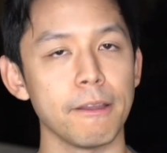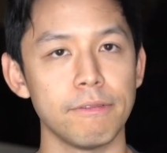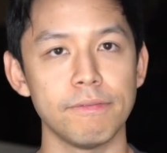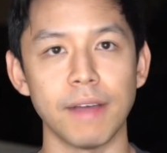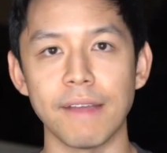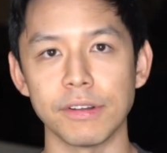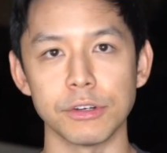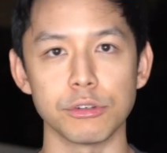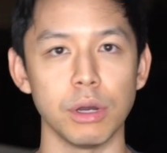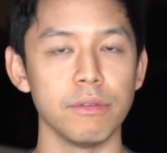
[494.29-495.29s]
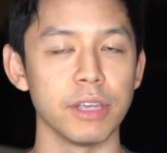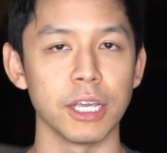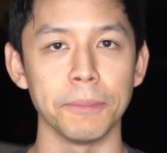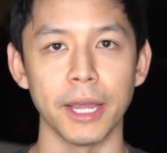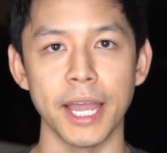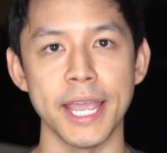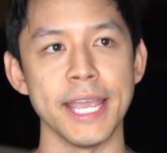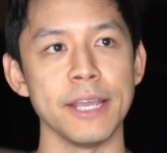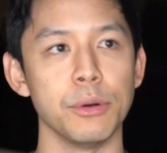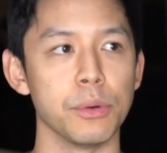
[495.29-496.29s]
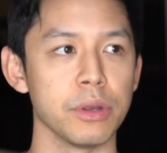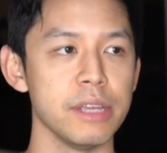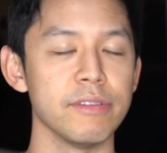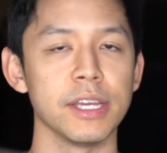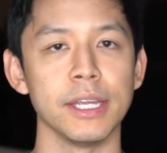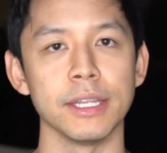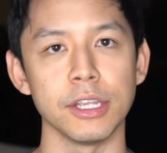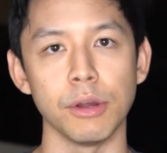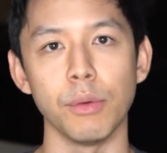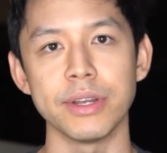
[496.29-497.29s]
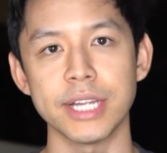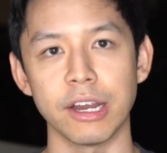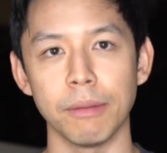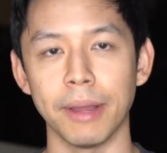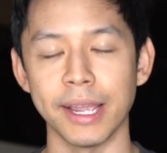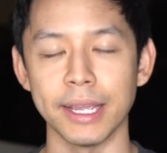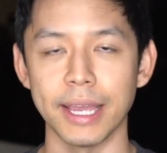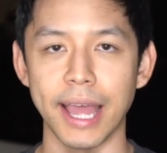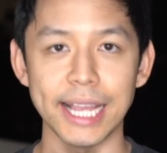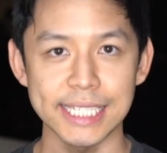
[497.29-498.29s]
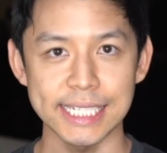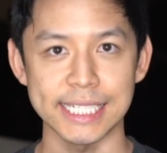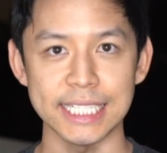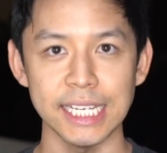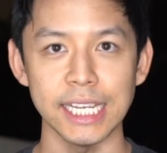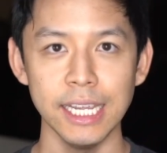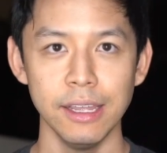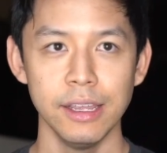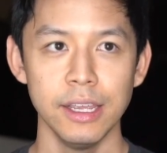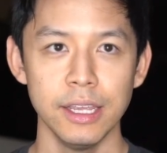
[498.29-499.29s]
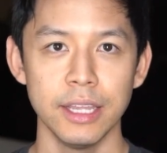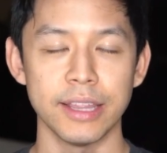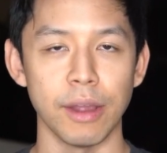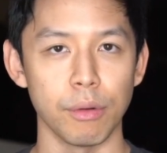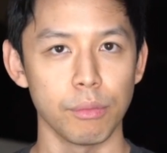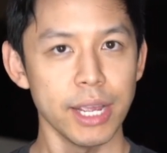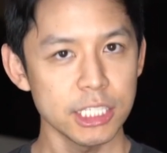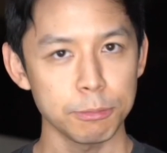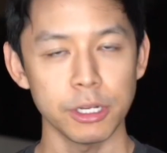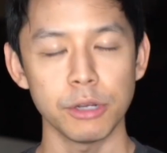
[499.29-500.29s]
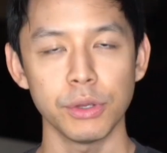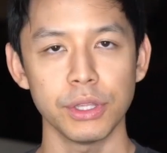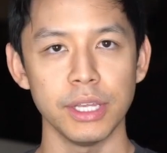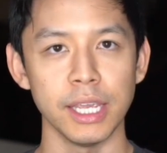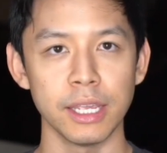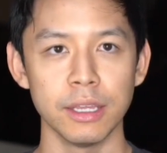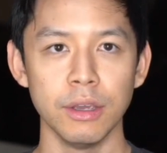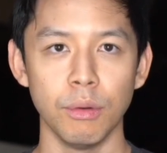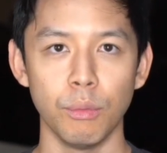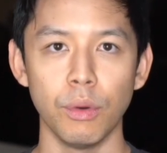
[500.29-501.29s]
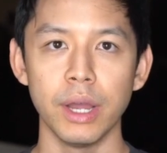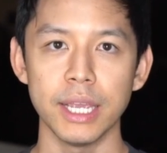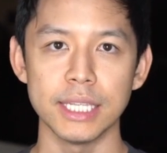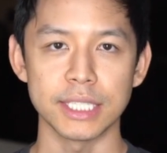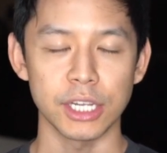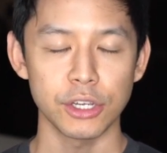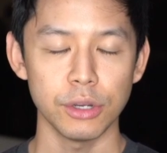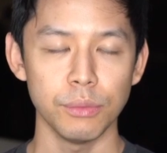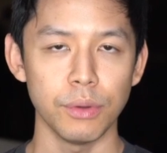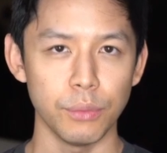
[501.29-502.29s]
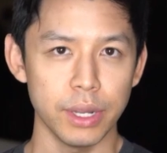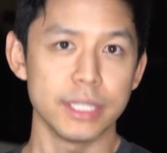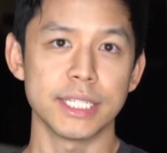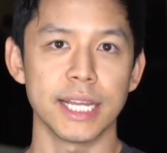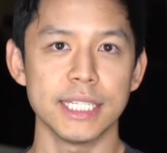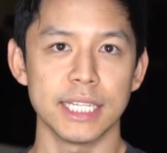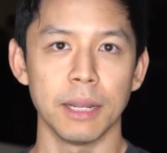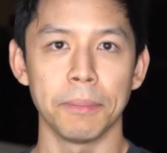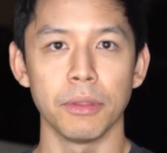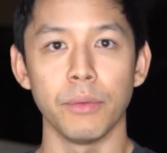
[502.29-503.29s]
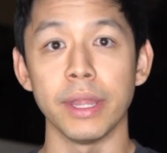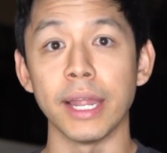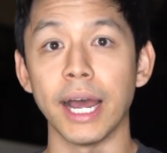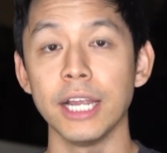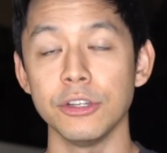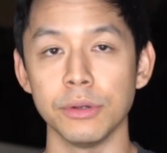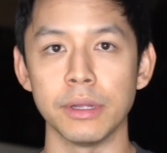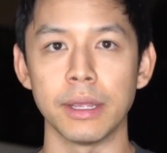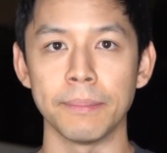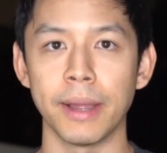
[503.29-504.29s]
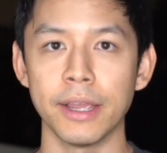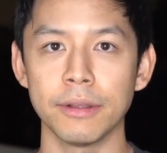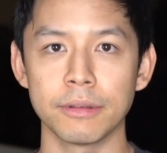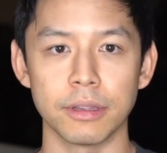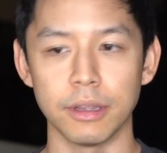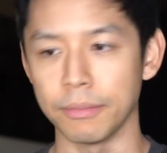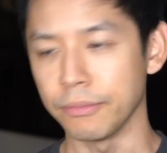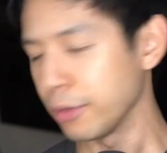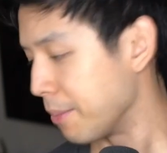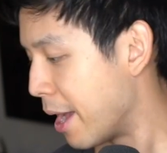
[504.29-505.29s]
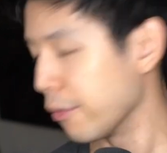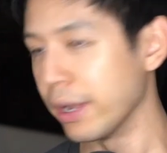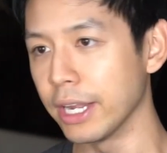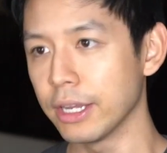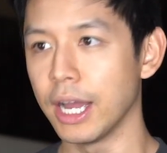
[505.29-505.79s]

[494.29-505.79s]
512 gigabyte or even 1 terabyte SSD that writes pretty quickly, what's a nice setup in the way that I do it with my rig